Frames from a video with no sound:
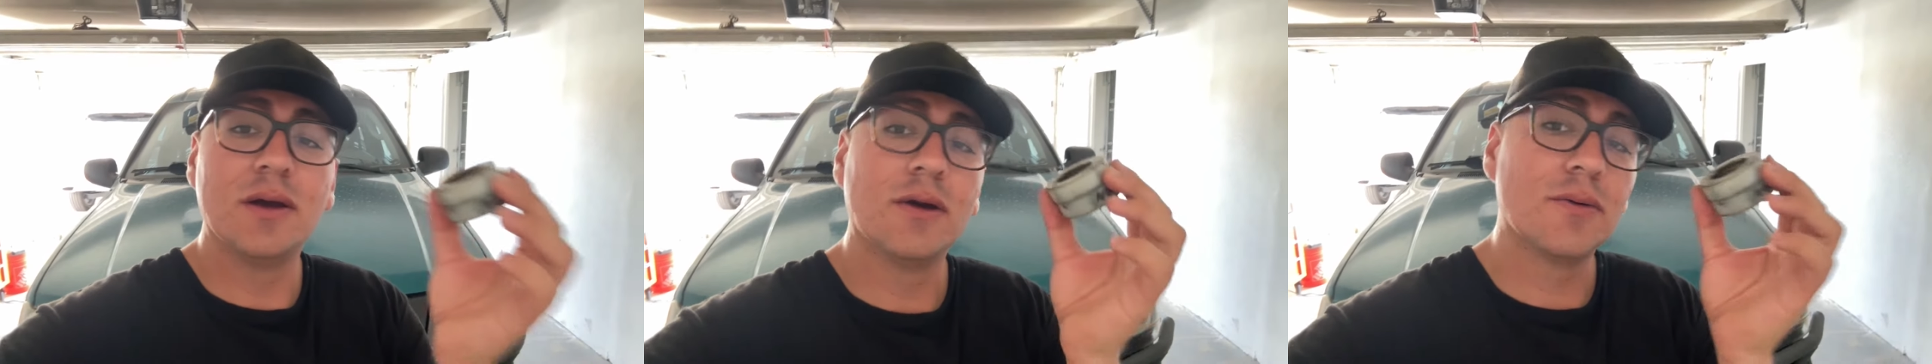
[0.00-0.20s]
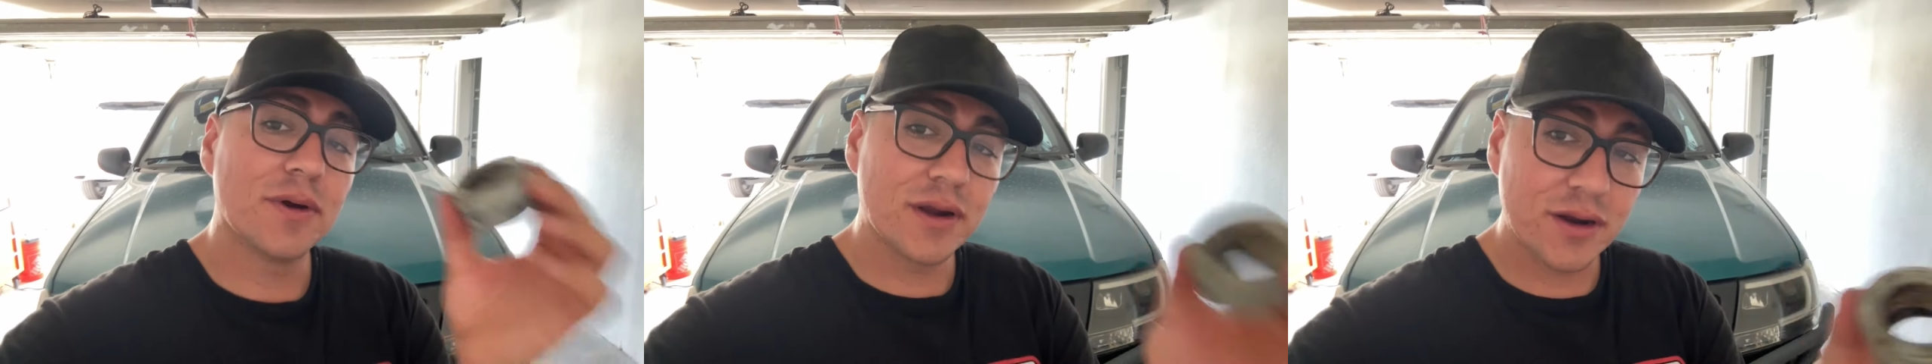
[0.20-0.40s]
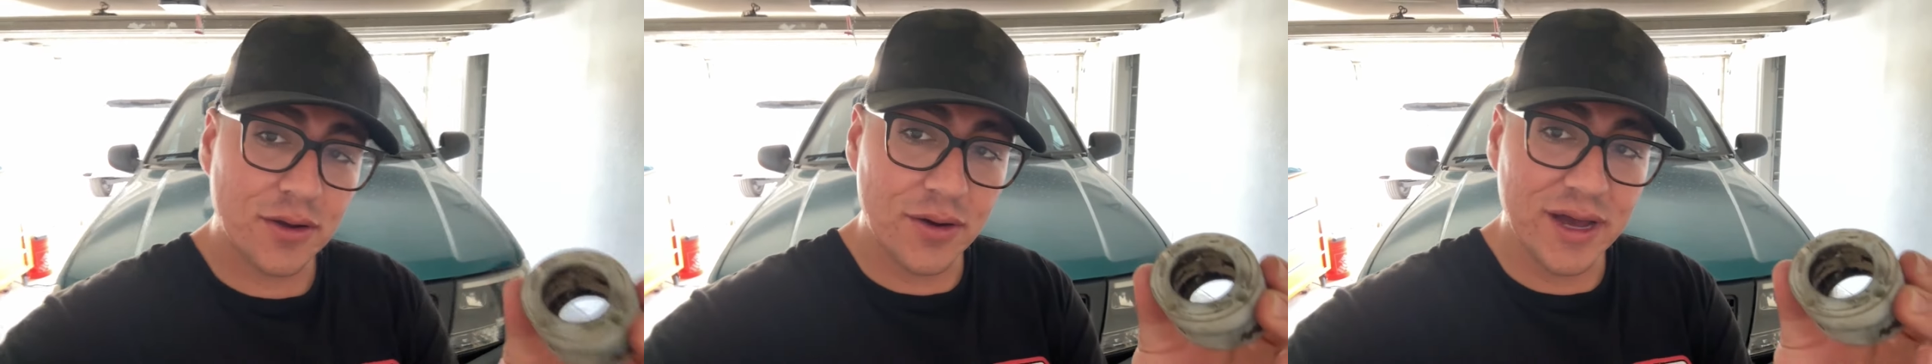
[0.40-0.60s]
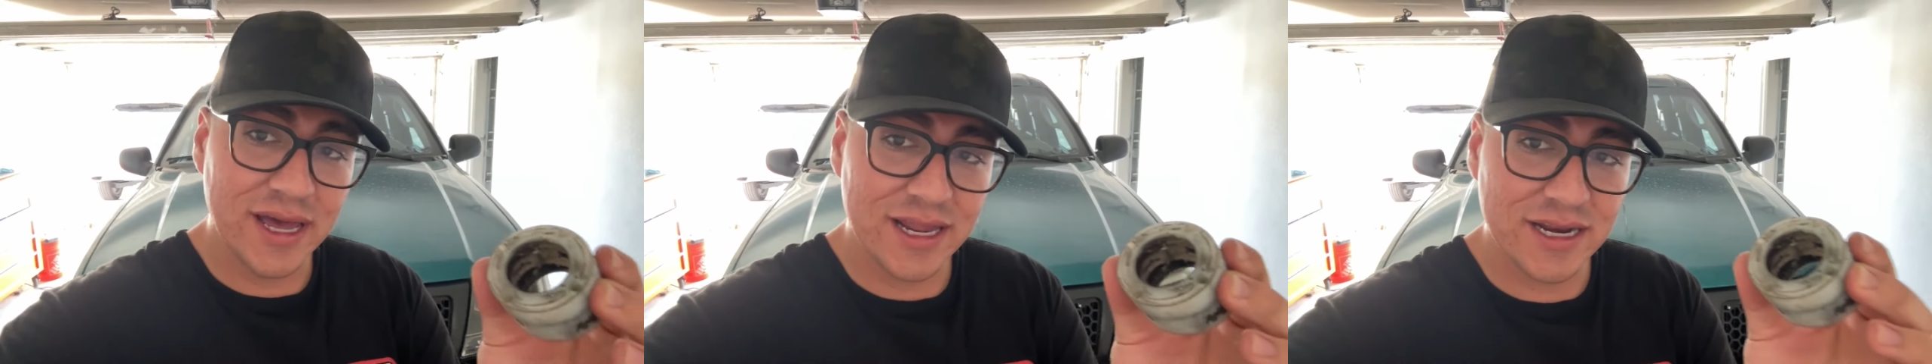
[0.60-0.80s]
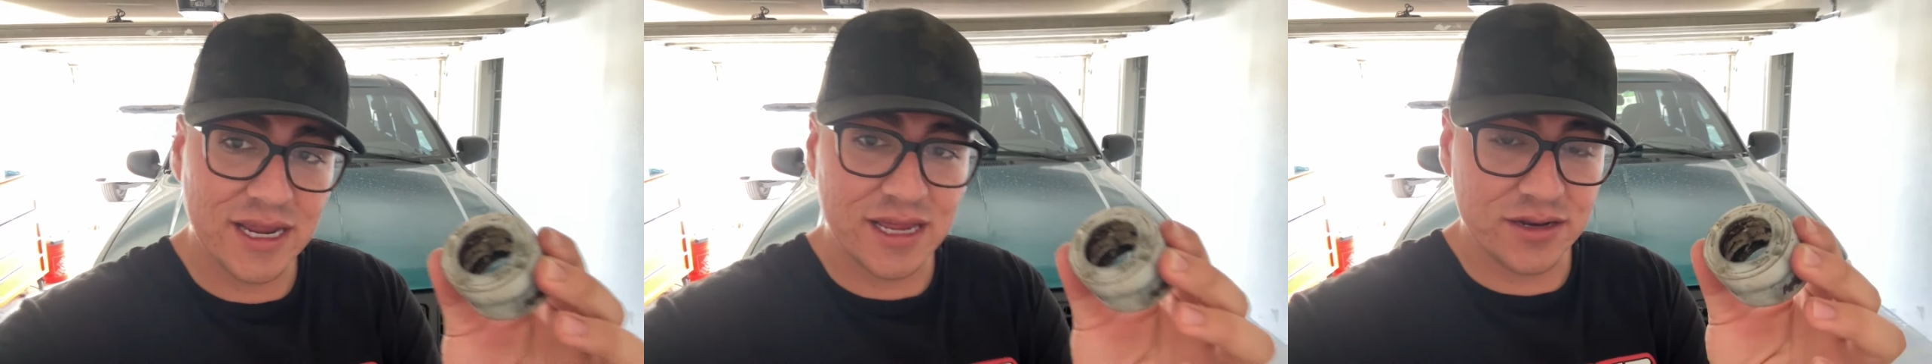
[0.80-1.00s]
We're gonna go
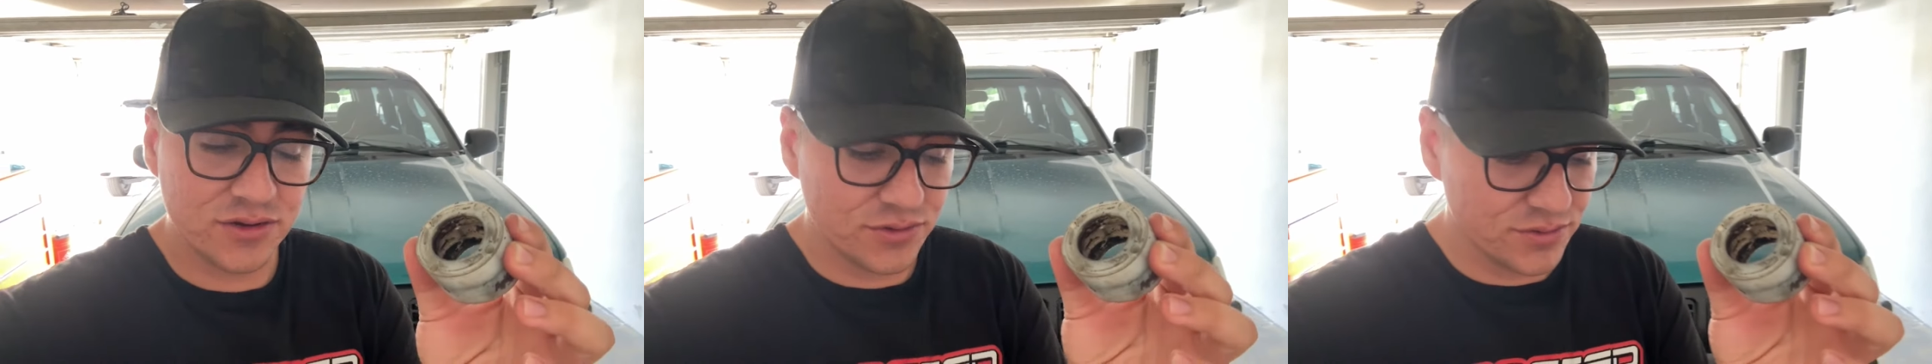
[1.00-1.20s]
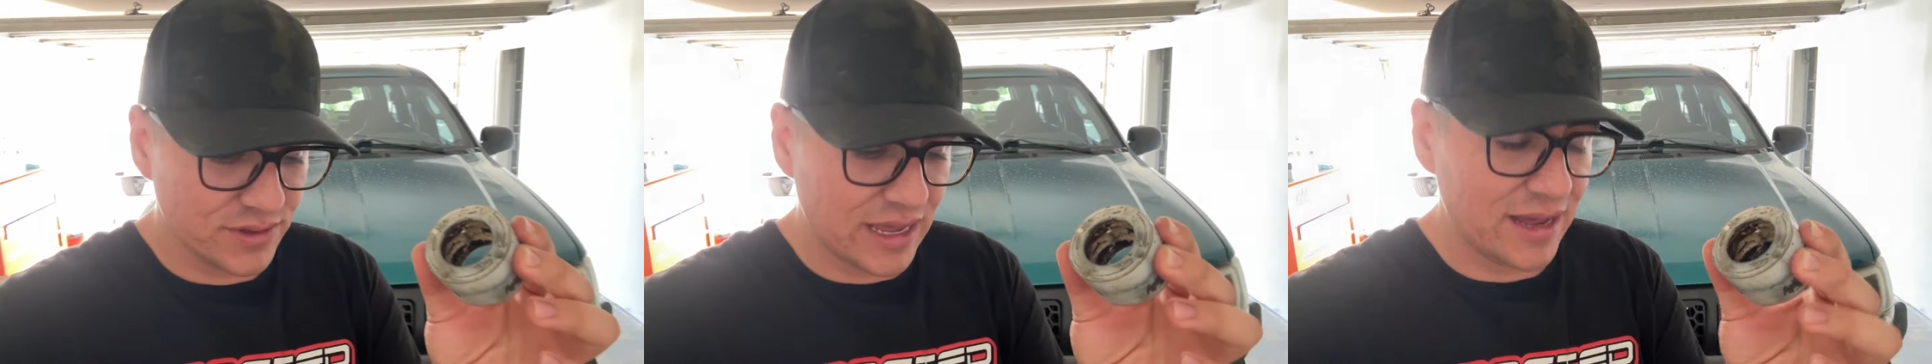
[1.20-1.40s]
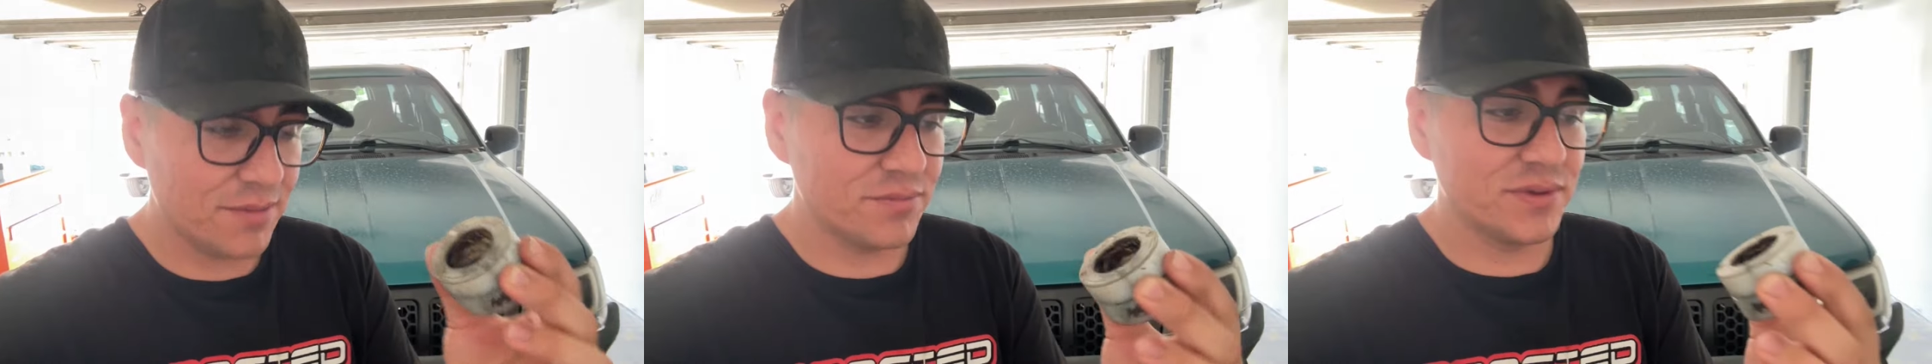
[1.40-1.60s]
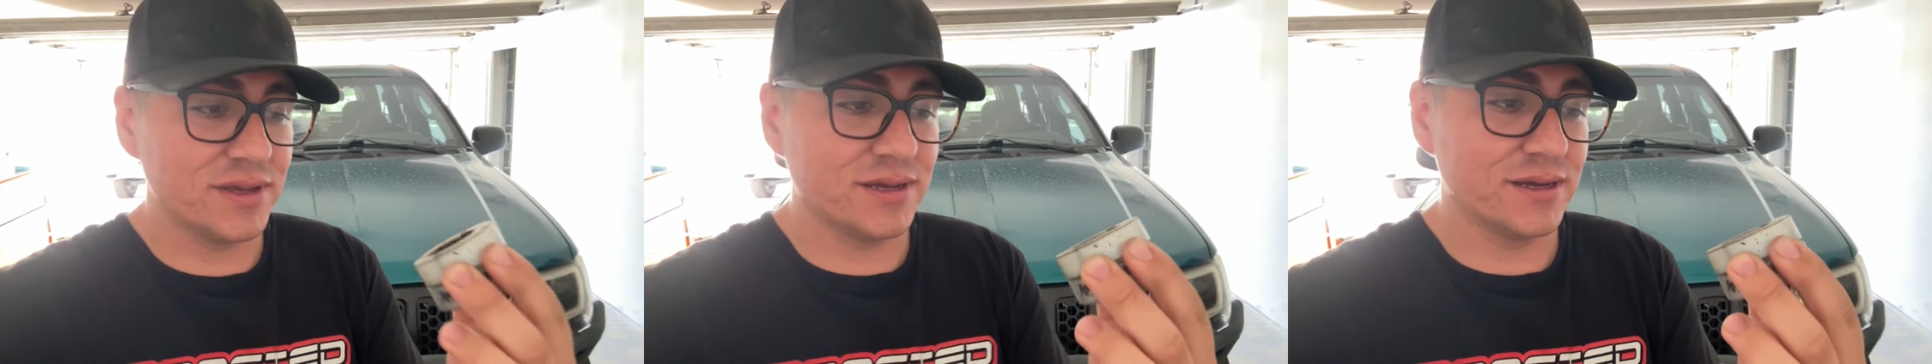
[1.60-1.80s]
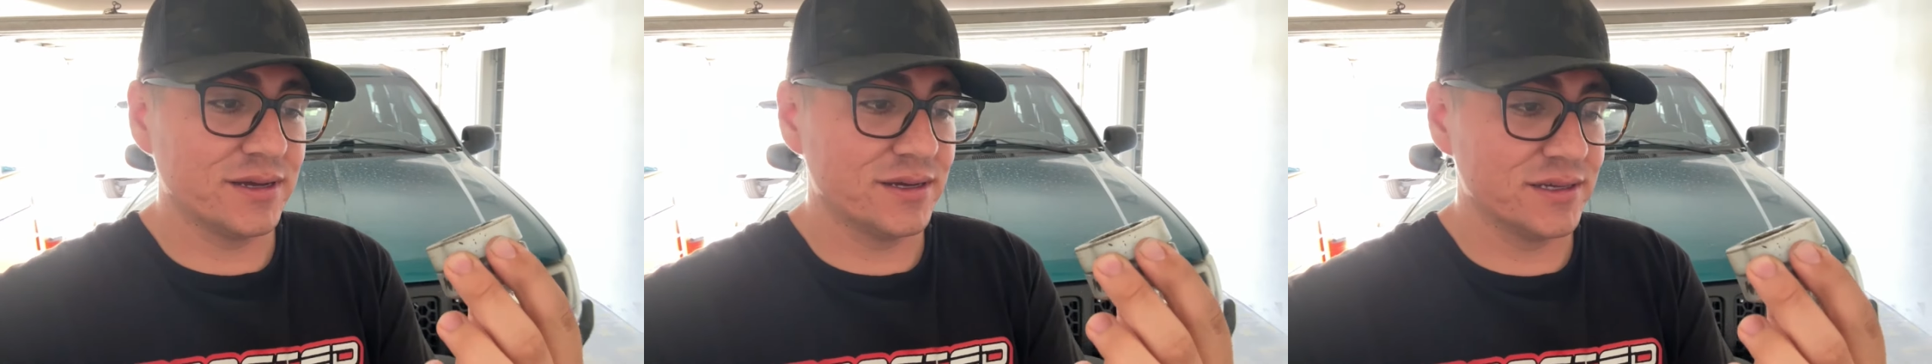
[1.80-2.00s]
ahead and do that
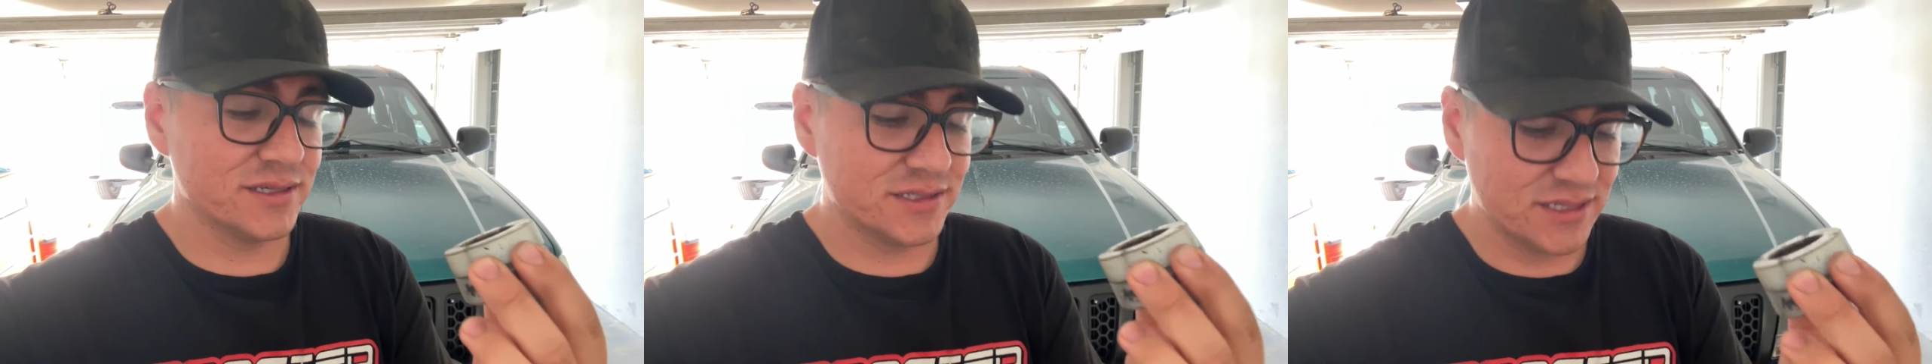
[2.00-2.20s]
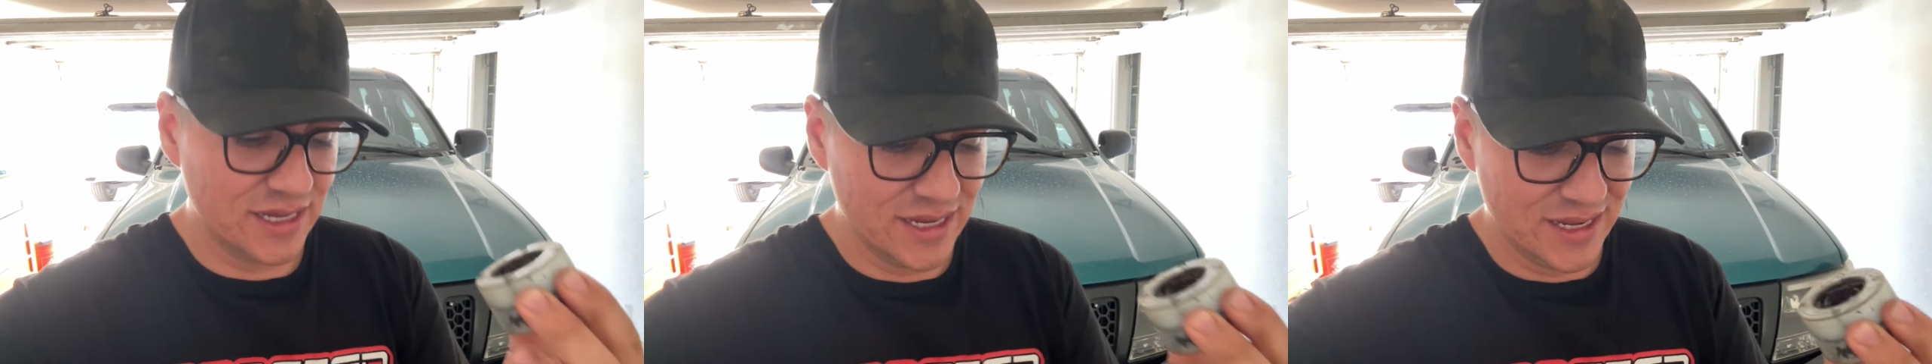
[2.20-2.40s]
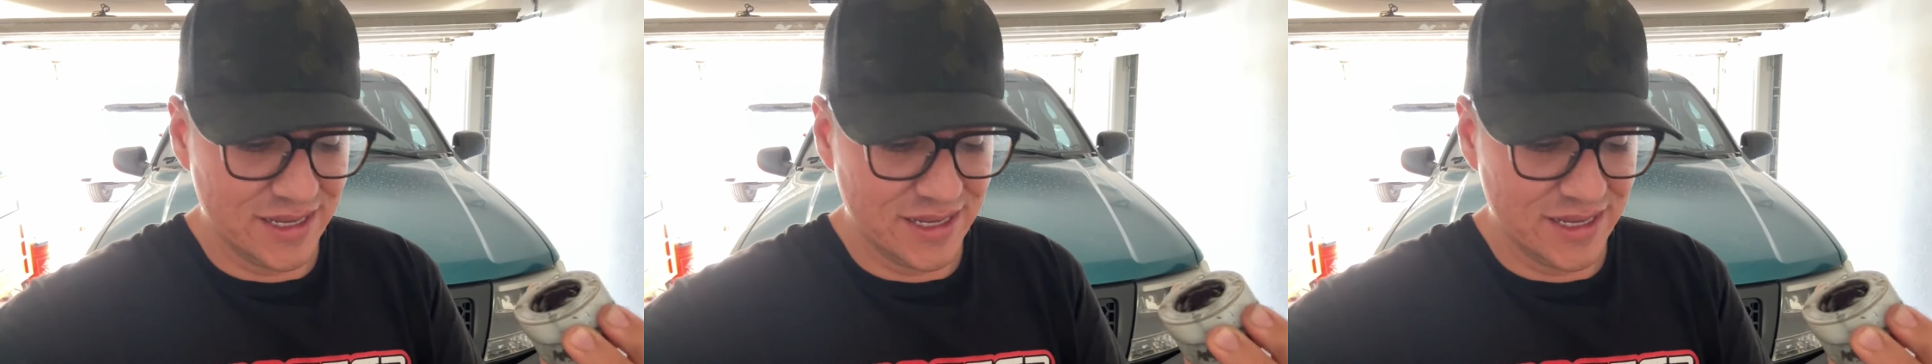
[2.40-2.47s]
because